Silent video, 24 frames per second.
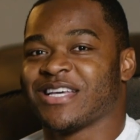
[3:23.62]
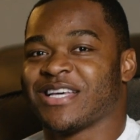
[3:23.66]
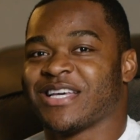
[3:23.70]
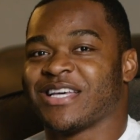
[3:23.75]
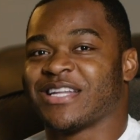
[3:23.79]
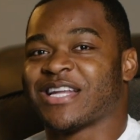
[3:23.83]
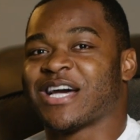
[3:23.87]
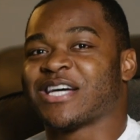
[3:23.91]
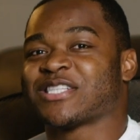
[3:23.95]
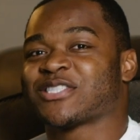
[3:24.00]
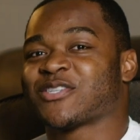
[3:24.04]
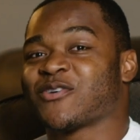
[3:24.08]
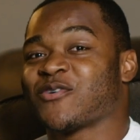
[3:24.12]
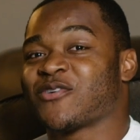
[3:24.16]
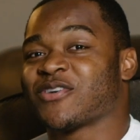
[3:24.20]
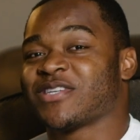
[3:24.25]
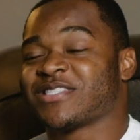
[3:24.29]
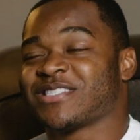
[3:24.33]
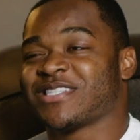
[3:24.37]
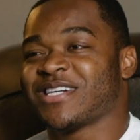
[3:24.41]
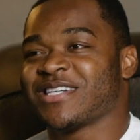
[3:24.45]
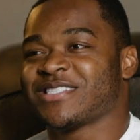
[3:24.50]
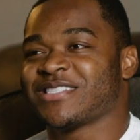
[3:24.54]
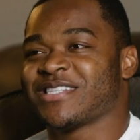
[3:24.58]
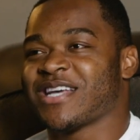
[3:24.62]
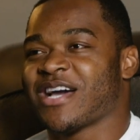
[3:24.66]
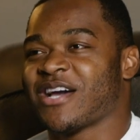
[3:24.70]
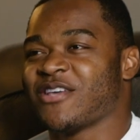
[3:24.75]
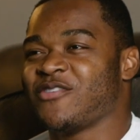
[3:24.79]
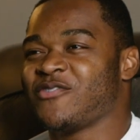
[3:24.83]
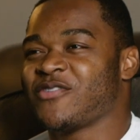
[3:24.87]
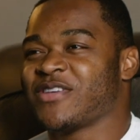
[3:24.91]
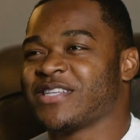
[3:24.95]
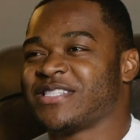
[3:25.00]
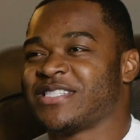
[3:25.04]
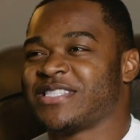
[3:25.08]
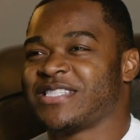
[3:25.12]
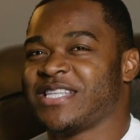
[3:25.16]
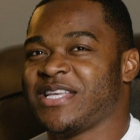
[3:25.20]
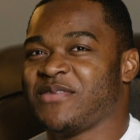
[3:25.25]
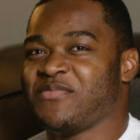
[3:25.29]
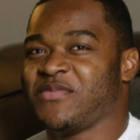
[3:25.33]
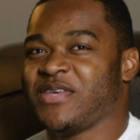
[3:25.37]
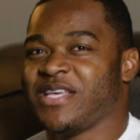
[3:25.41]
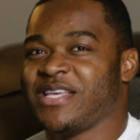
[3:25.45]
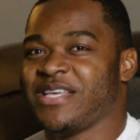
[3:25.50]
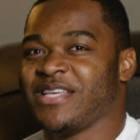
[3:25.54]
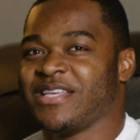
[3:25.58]
and I score the touchdown, you can see
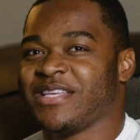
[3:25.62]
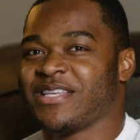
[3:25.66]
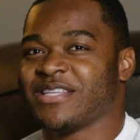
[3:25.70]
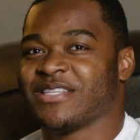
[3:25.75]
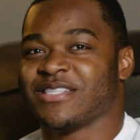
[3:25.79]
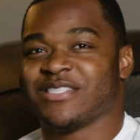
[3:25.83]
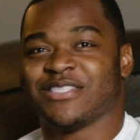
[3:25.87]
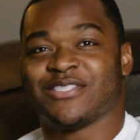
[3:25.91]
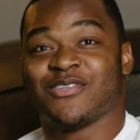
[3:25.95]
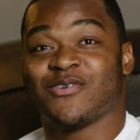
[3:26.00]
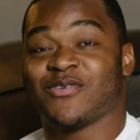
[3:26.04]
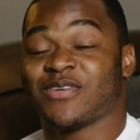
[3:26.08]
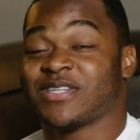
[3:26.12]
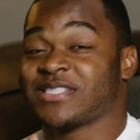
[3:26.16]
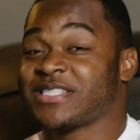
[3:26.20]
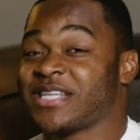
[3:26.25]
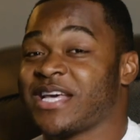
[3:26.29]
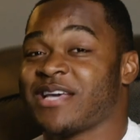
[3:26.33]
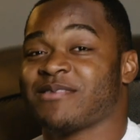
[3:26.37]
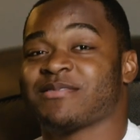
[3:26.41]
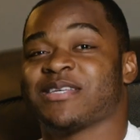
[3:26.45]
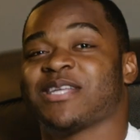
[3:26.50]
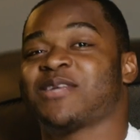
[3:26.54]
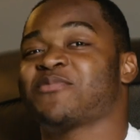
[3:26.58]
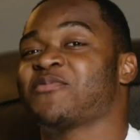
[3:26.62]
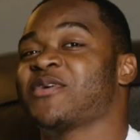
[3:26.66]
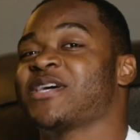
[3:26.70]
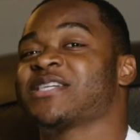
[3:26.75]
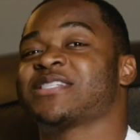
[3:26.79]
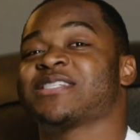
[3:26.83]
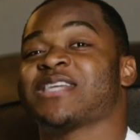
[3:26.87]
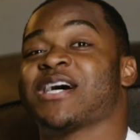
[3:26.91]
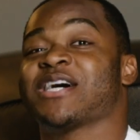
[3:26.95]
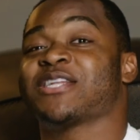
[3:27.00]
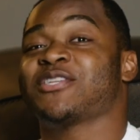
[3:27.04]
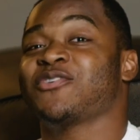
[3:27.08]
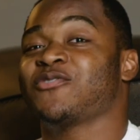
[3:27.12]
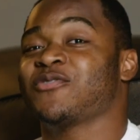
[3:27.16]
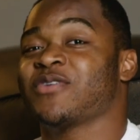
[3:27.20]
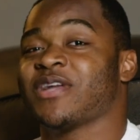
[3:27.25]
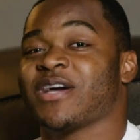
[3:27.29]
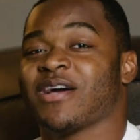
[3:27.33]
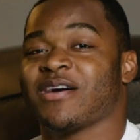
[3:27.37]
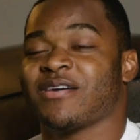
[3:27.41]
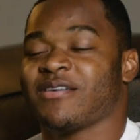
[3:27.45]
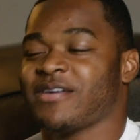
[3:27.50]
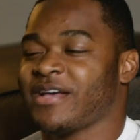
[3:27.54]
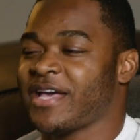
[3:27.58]
me doing the same celebration I do
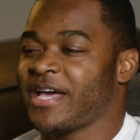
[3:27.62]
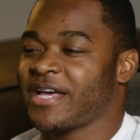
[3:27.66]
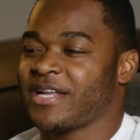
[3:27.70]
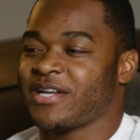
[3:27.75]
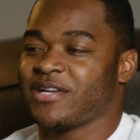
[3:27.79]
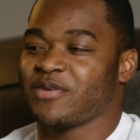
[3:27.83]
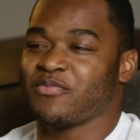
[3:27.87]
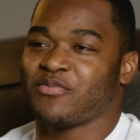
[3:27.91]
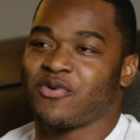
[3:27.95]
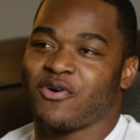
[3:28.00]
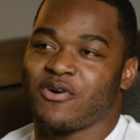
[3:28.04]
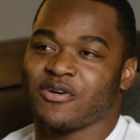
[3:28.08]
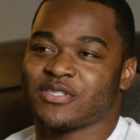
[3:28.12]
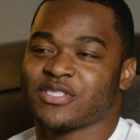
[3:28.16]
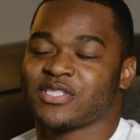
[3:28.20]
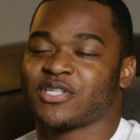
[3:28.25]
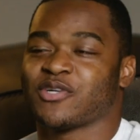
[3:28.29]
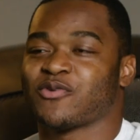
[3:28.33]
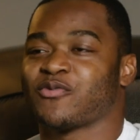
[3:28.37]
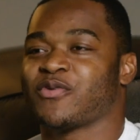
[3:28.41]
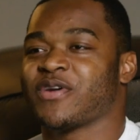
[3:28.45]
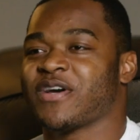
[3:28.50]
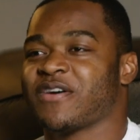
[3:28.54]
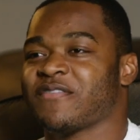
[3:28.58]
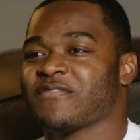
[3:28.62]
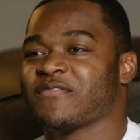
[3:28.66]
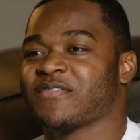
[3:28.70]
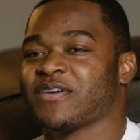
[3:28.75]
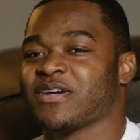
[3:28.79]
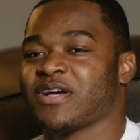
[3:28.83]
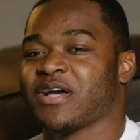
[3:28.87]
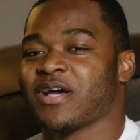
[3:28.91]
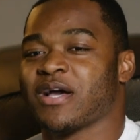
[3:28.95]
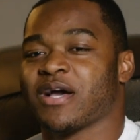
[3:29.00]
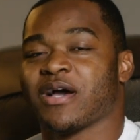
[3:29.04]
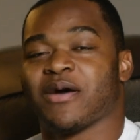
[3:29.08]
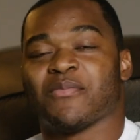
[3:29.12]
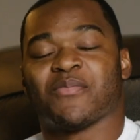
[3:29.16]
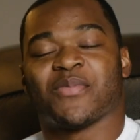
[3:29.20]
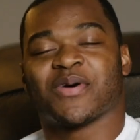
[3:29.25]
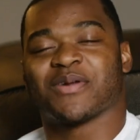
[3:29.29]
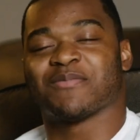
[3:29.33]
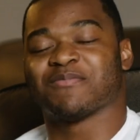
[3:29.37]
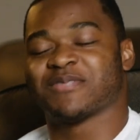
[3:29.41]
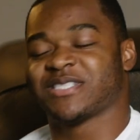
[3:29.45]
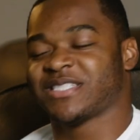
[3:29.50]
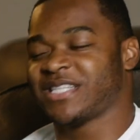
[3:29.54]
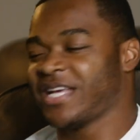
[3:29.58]
now, handing the ball to the ref, but
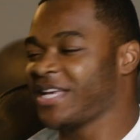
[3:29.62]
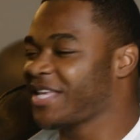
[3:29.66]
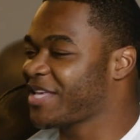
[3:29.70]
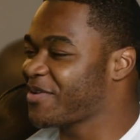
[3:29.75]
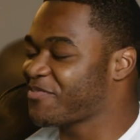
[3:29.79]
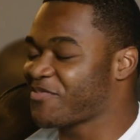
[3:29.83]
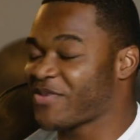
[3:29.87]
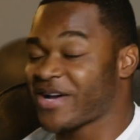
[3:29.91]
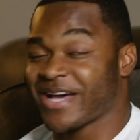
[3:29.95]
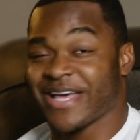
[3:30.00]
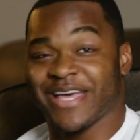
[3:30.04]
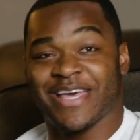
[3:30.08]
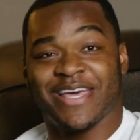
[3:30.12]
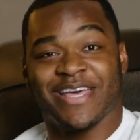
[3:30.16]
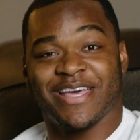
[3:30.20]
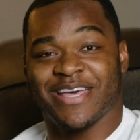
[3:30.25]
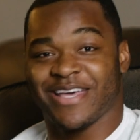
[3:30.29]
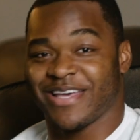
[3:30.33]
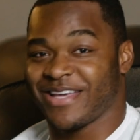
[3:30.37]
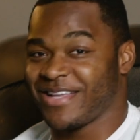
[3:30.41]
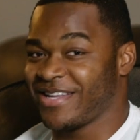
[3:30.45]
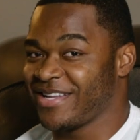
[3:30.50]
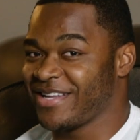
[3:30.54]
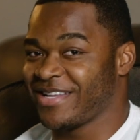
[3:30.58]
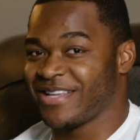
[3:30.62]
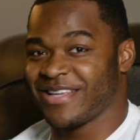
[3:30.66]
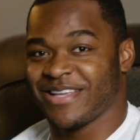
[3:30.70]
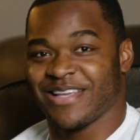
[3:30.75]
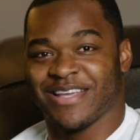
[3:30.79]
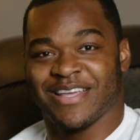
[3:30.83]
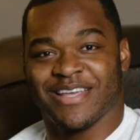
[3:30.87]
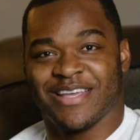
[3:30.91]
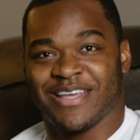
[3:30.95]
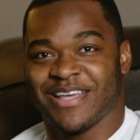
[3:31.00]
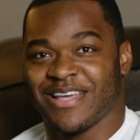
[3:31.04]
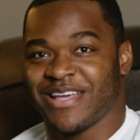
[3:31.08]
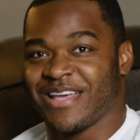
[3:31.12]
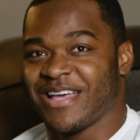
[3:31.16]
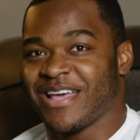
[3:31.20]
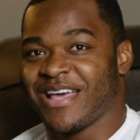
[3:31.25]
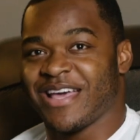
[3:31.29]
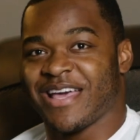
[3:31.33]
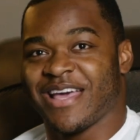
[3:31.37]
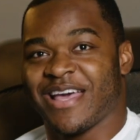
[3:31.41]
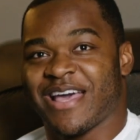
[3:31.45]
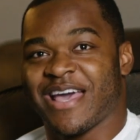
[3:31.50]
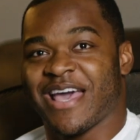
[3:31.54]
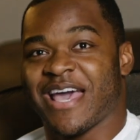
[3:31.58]
I'm shaking my head.
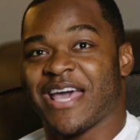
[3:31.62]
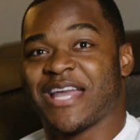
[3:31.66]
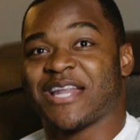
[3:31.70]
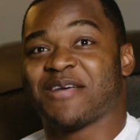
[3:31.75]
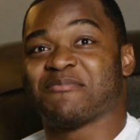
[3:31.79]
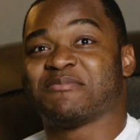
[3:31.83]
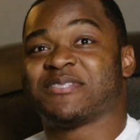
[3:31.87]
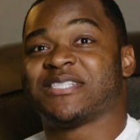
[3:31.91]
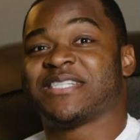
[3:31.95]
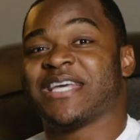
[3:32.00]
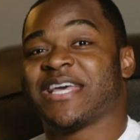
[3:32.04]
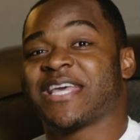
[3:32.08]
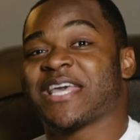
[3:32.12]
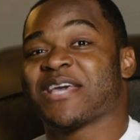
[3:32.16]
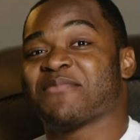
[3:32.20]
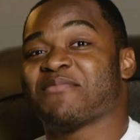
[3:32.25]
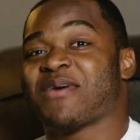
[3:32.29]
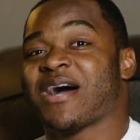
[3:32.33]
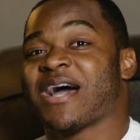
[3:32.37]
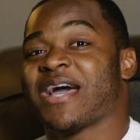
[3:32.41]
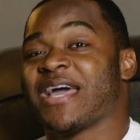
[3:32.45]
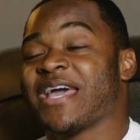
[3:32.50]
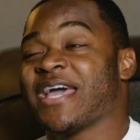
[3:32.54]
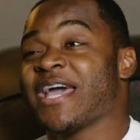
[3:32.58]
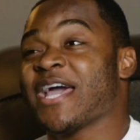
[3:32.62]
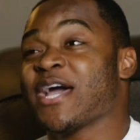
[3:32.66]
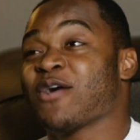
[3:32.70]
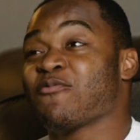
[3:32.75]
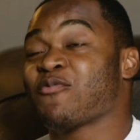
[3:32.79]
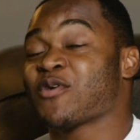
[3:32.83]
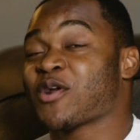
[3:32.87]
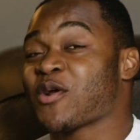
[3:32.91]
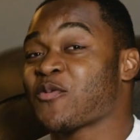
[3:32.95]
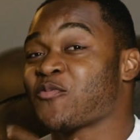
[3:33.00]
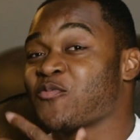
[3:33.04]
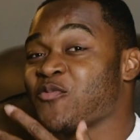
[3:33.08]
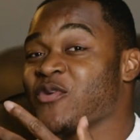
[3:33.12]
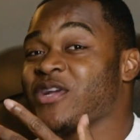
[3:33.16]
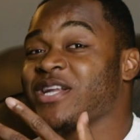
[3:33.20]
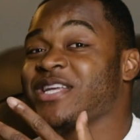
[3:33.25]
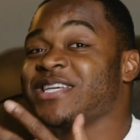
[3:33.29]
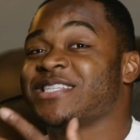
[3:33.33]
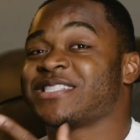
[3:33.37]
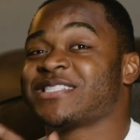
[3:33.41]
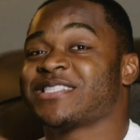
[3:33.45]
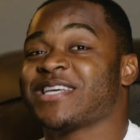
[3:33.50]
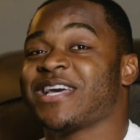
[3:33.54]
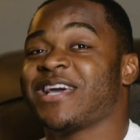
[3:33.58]
And I'm shaking my head. What I'm
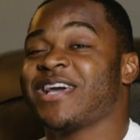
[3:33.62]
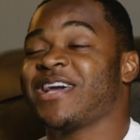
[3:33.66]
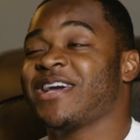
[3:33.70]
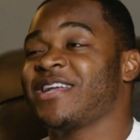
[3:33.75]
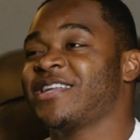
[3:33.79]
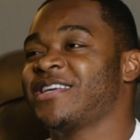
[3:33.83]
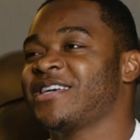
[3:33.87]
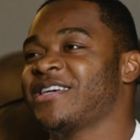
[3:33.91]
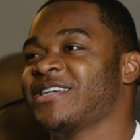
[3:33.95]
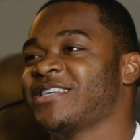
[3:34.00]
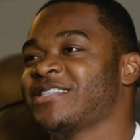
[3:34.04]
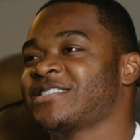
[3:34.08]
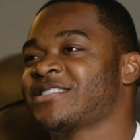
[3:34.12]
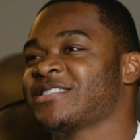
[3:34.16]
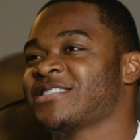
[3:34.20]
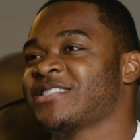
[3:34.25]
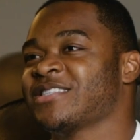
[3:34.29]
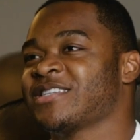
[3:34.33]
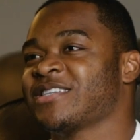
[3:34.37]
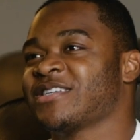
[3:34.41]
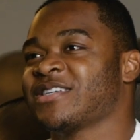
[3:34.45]
really saying is,